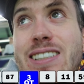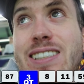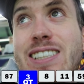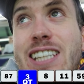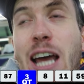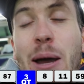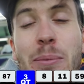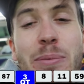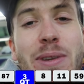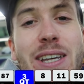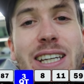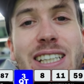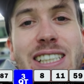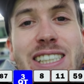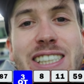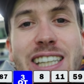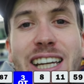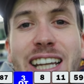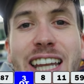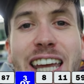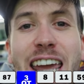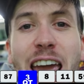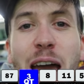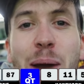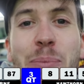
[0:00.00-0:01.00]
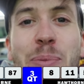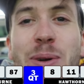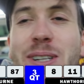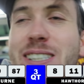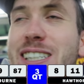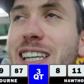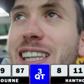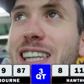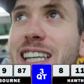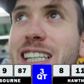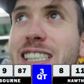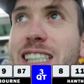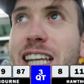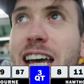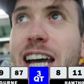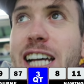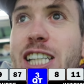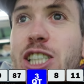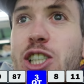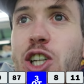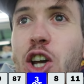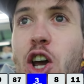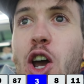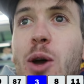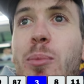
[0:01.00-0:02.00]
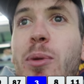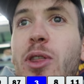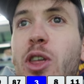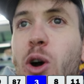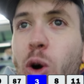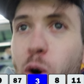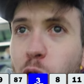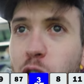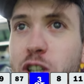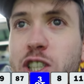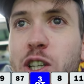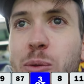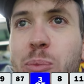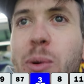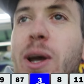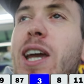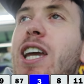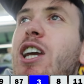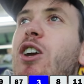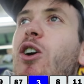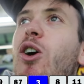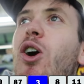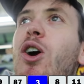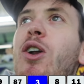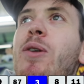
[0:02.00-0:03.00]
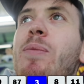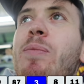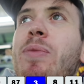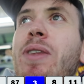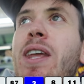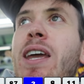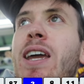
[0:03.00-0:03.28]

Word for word: something silly happens in this last term. But the Hawks have been good.